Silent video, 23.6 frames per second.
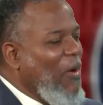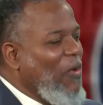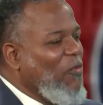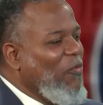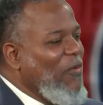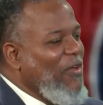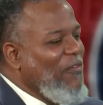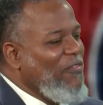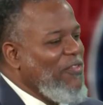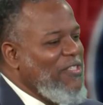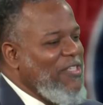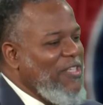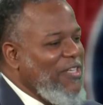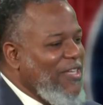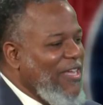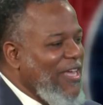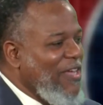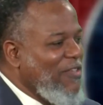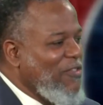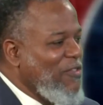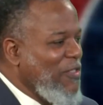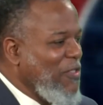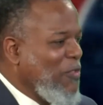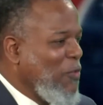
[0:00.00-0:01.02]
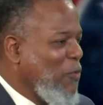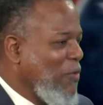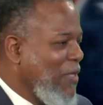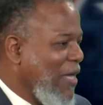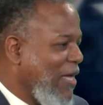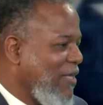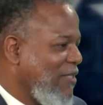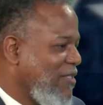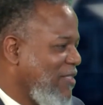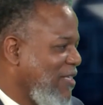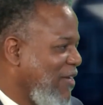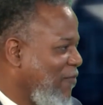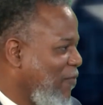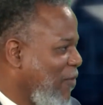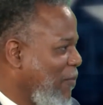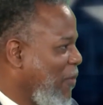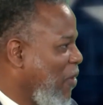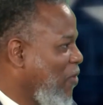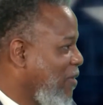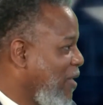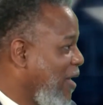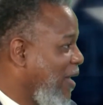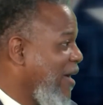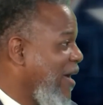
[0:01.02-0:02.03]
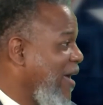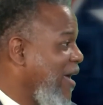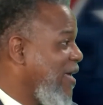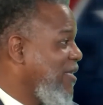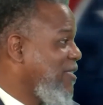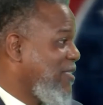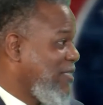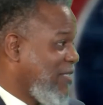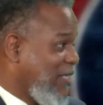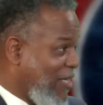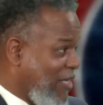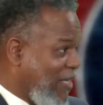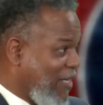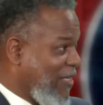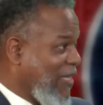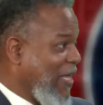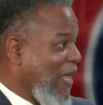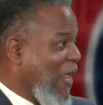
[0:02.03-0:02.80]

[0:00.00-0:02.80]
ran for city council in 2007. We both got our asses kicked,